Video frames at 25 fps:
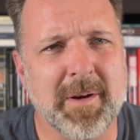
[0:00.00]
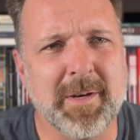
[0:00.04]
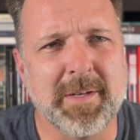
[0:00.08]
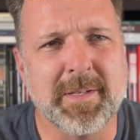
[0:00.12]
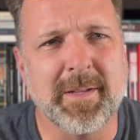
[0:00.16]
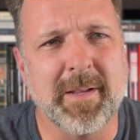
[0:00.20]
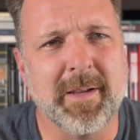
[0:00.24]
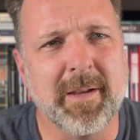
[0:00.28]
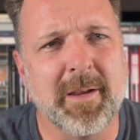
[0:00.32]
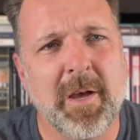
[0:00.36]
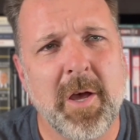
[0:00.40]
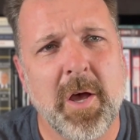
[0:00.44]

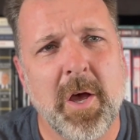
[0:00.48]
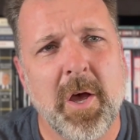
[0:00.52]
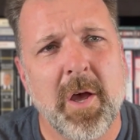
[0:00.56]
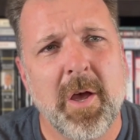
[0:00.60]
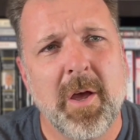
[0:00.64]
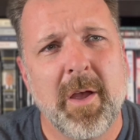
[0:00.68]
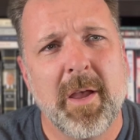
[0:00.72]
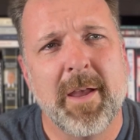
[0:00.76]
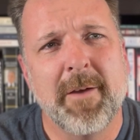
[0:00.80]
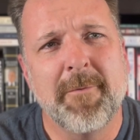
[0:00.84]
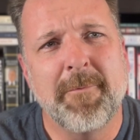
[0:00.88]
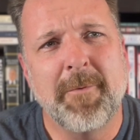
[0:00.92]
It's like
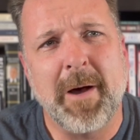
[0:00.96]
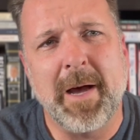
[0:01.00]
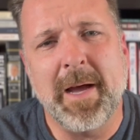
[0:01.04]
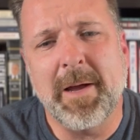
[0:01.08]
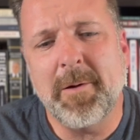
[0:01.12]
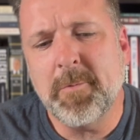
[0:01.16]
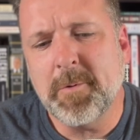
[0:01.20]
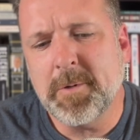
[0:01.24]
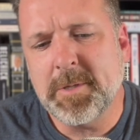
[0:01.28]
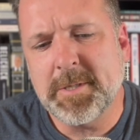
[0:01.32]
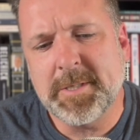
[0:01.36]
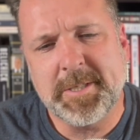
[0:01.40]
if I
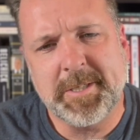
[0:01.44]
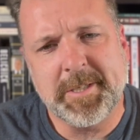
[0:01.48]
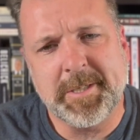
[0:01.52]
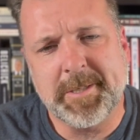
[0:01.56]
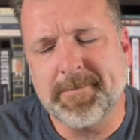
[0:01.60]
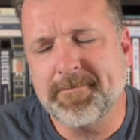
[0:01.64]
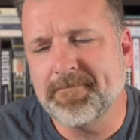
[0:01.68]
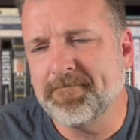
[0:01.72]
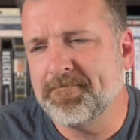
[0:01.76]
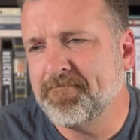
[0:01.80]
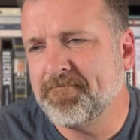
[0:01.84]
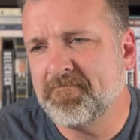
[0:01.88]

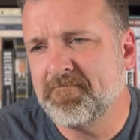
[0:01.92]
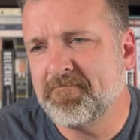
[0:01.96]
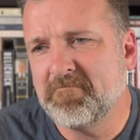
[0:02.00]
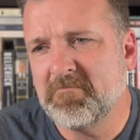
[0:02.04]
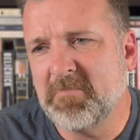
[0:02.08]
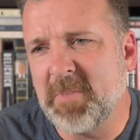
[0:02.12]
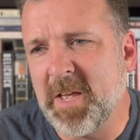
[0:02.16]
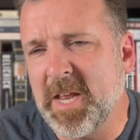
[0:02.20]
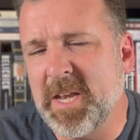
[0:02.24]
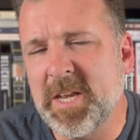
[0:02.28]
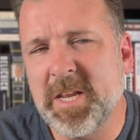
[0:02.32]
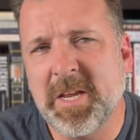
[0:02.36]
was
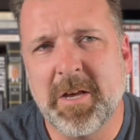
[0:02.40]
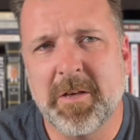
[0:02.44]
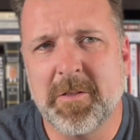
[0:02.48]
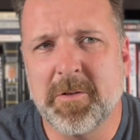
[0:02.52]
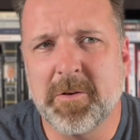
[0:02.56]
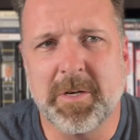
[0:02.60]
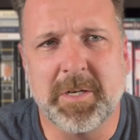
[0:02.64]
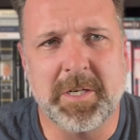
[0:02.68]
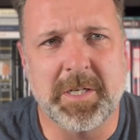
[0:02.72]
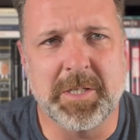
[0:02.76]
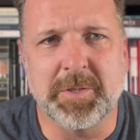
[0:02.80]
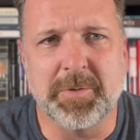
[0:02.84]
any
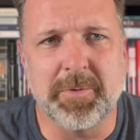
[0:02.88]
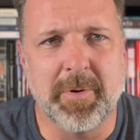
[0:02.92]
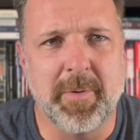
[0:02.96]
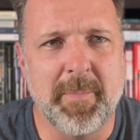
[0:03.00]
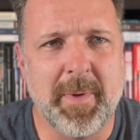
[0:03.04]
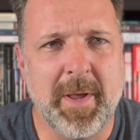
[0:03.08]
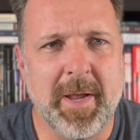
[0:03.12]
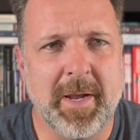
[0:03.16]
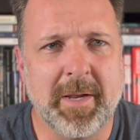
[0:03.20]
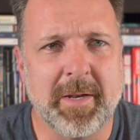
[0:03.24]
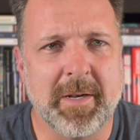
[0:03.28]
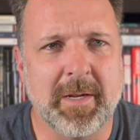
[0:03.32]
other country,
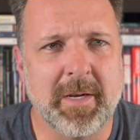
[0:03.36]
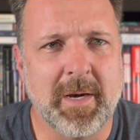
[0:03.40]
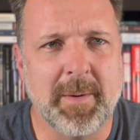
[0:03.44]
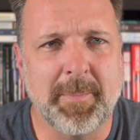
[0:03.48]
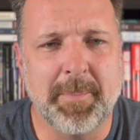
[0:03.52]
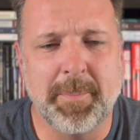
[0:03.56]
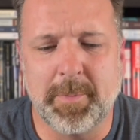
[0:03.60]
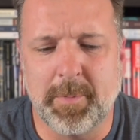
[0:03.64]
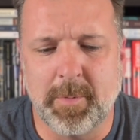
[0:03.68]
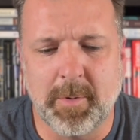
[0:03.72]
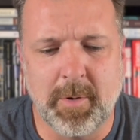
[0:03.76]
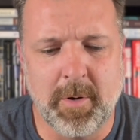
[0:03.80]
make it
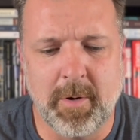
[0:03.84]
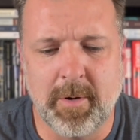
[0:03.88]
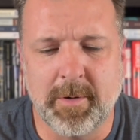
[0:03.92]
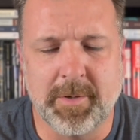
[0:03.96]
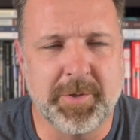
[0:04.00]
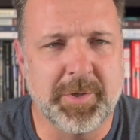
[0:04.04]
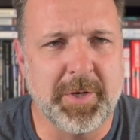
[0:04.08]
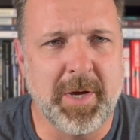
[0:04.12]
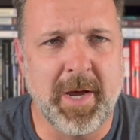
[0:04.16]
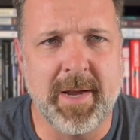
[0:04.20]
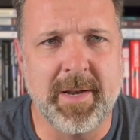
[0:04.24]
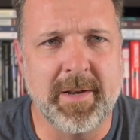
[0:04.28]
up, or
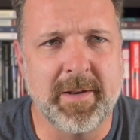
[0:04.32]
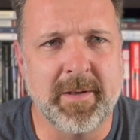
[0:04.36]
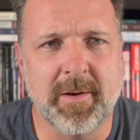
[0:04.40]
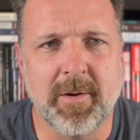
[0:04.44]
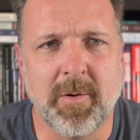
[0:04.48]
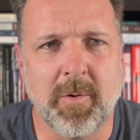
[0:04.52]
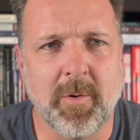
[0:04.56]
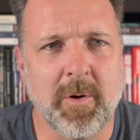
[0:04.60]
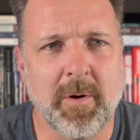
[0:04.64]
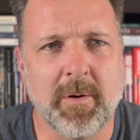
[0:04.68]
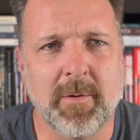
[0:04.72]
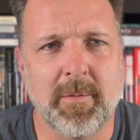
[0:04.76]

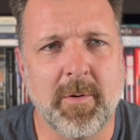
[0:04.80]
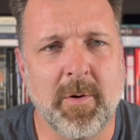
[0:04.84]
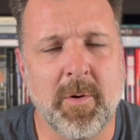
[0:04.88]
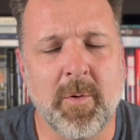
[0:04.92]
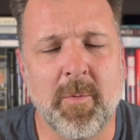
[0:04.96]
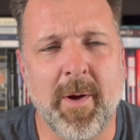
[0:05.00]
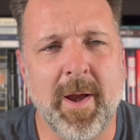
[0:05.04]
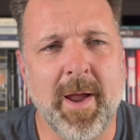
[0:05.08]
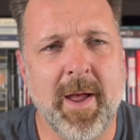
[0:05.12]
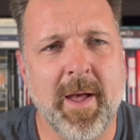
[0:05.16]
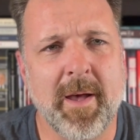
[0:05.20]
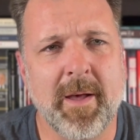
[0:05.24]
China or
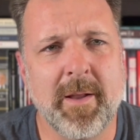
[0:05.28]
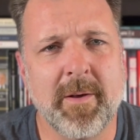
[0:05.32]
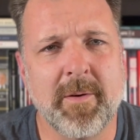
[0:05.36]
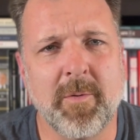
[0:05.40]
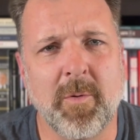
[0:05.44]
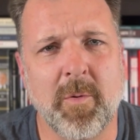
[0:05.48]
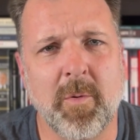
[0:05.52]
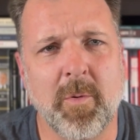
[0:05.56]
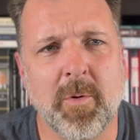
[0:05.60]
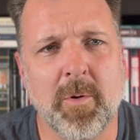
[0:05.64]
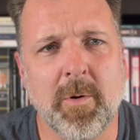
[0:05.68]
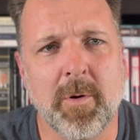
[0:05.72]
Iran
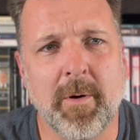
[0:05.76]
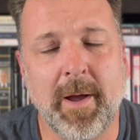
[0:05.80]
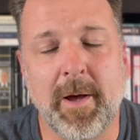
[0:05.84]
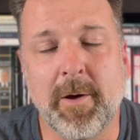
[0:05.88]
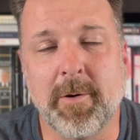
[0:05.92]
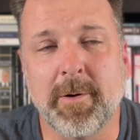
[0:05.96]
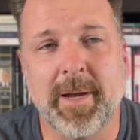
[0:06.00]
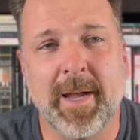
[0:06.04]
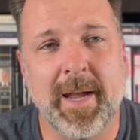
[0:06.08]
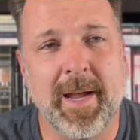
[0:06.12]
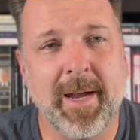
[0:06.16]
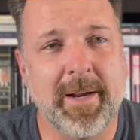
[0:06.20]
or
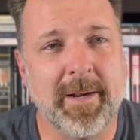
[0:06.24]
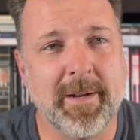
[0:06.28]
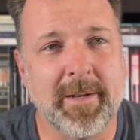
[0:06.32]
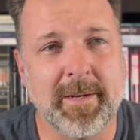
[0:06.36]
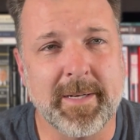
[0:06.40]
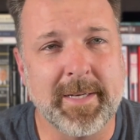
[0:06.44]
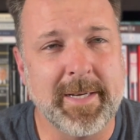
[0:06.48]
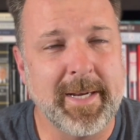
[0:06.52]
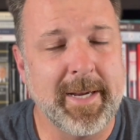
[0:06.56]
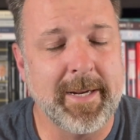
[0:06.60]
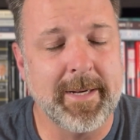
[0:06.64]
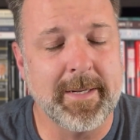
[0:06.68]

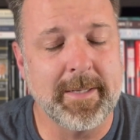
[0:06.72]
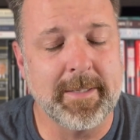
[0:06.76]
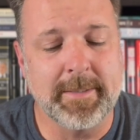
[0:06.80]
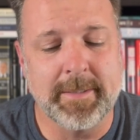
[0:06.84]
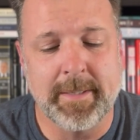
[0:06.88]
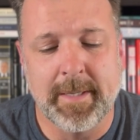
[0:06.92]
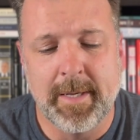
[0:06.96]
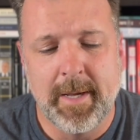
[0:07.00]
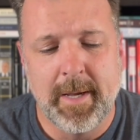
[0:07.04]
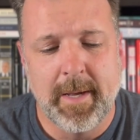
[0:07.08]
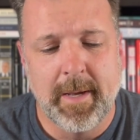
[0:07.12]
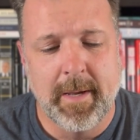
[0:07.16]
Al-Qaeda,